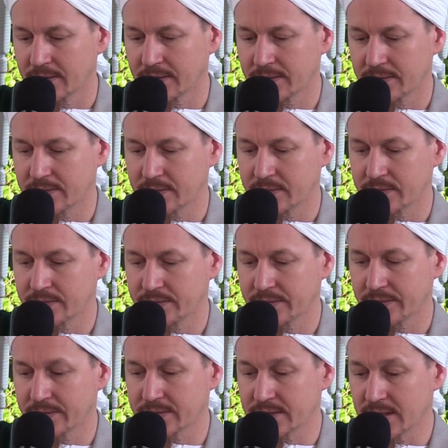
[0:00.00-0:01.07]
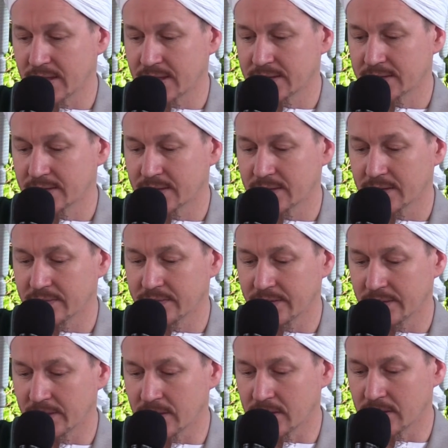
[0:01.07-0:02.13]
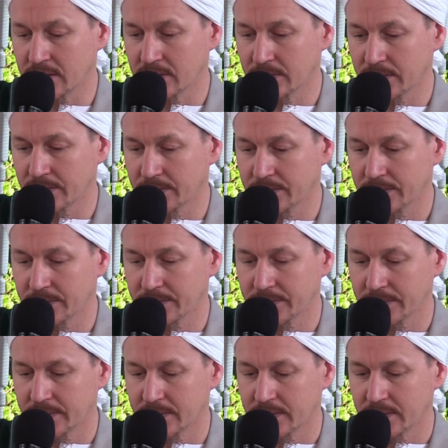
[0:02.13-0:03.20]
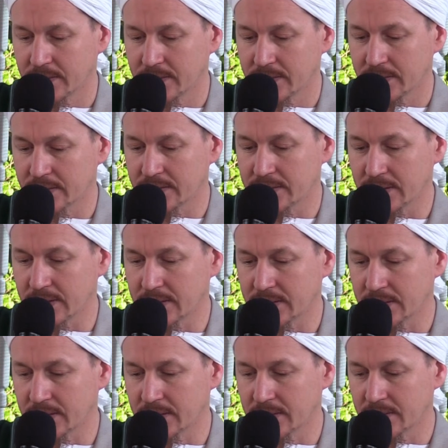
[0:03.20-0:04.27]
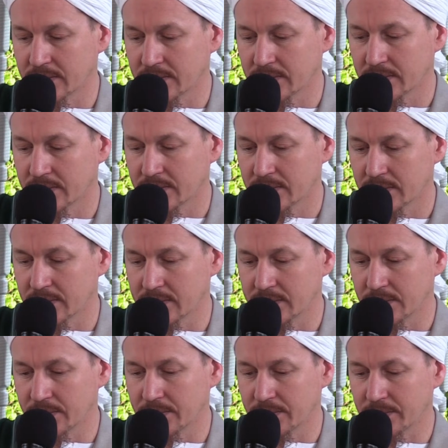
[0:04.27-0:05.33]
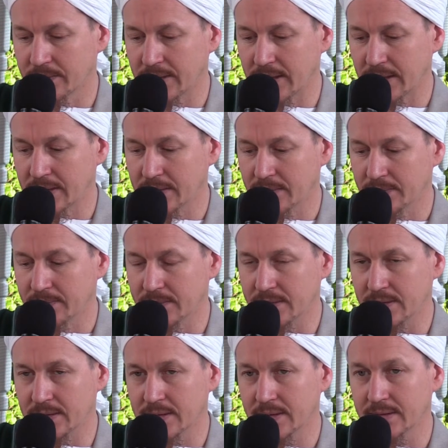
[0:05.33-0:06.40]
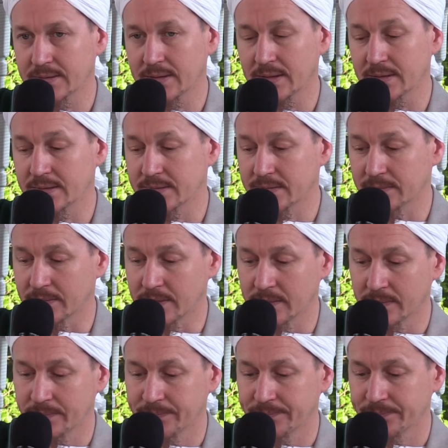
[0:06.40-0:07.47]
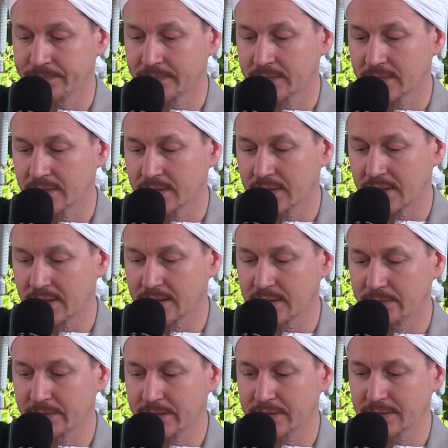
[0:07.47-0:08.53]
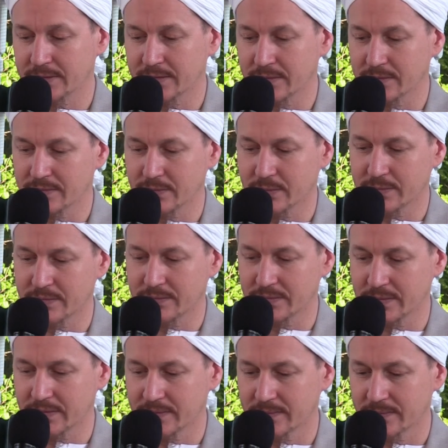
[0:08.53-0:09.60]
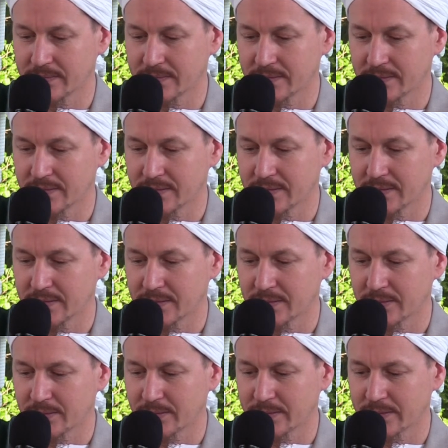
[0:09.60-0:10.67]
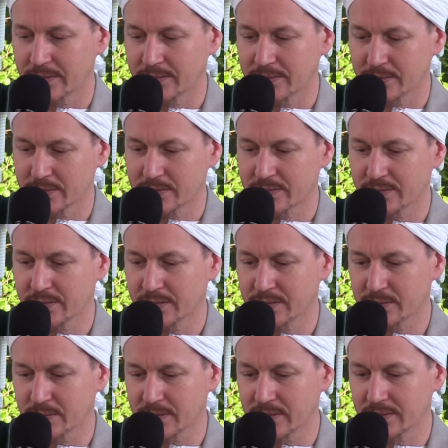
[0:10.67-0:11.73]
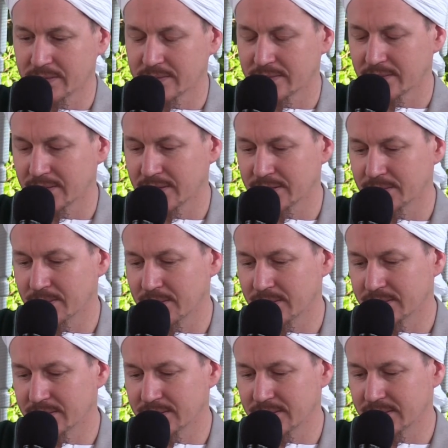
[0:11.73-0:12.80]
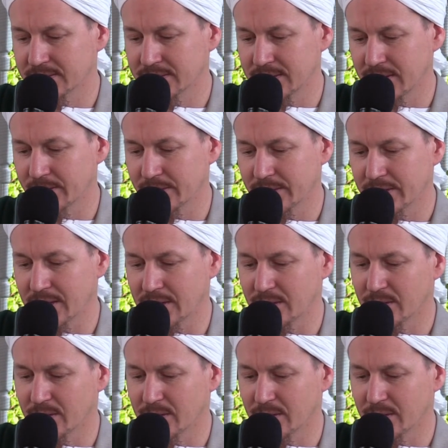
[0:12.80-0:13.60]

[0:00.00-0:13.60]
The third sphere is not very long. We will inshallah go through that bi'idhnillahi ta'ala tomorrow, and then we get into the fourth sphere, where the fourth sphere as well is not really that